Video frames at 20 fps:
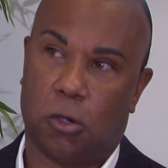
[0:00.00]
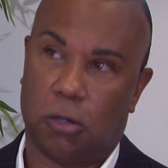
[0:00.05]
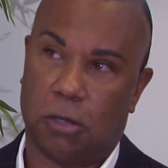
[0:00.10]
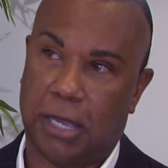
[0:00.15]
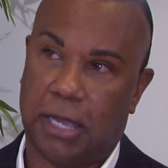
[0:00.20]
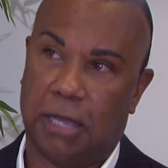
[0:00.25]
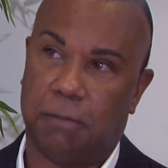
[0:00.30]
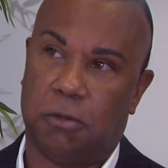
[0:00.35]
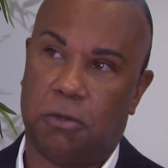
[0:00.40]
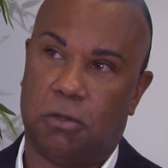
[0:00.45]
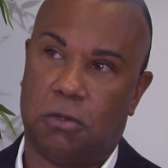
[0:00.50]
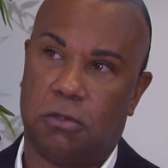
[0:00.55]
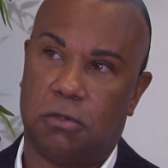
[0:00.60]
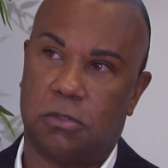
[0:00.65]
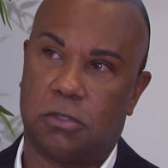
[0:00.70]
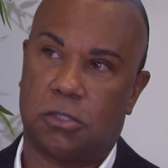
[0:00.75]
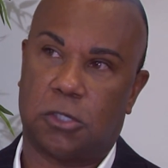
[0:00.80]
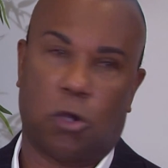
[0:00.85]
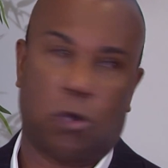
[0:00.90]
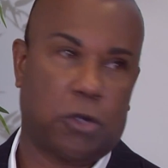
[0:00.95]
Coral
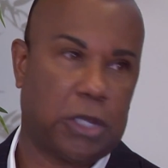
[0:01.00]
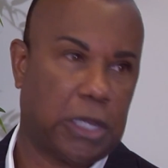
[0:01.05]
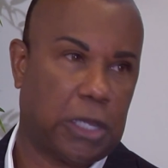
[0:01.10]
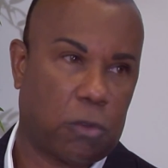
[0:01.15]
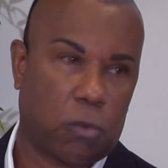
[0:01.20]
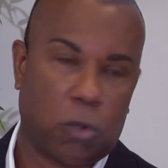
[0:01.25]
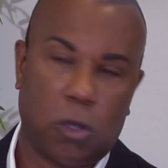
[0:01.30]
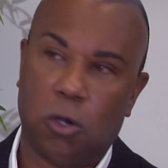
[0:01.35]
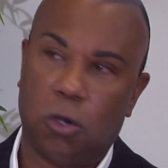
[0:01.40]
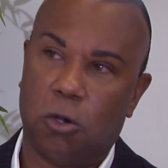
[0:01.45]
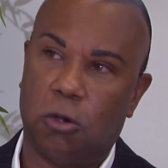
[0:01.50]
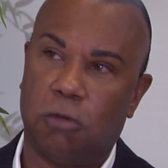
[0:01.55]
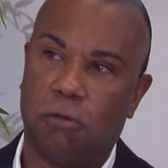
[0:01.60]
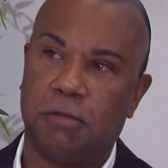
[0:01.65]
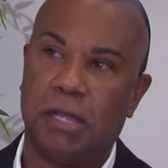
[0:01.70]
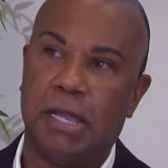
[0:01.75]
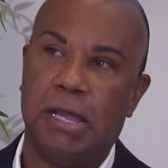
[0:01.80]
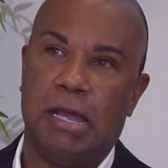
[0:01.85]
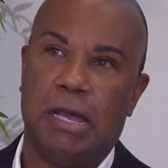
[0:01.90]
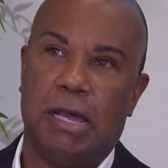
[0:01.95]
Gables, Coconut Grove,